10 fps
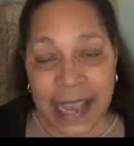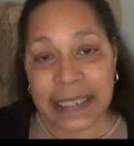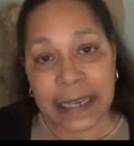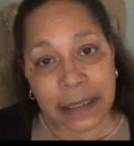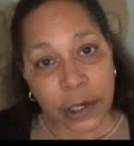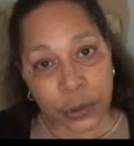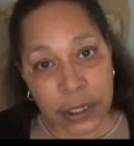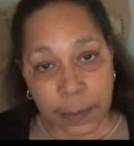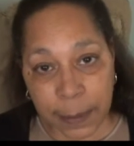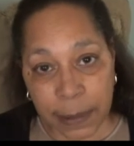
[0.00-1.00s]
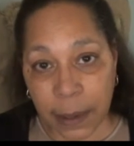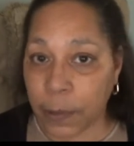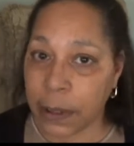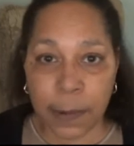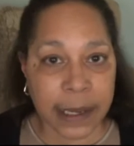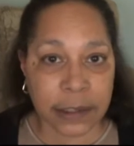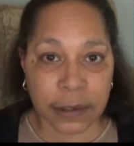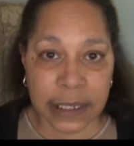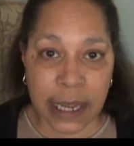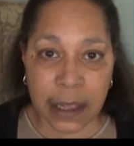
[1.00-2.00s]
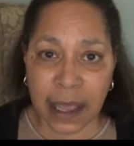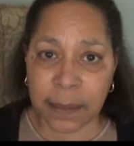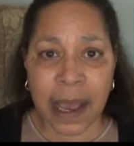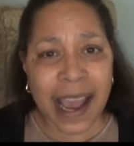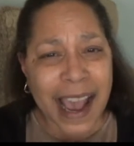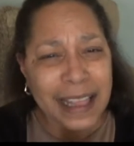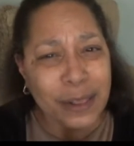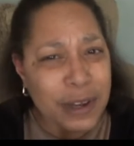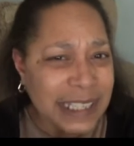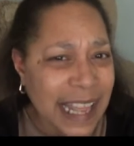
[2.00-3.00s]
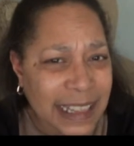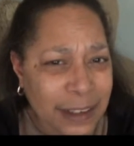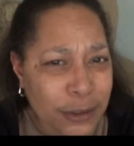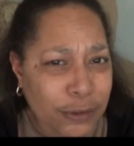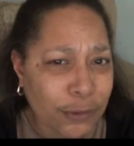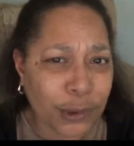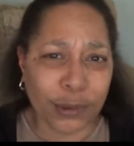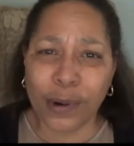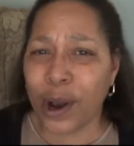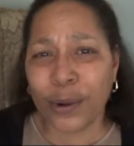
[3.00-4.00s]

I send a note to the people at Woolly Winder and tell them, I lost that little screw.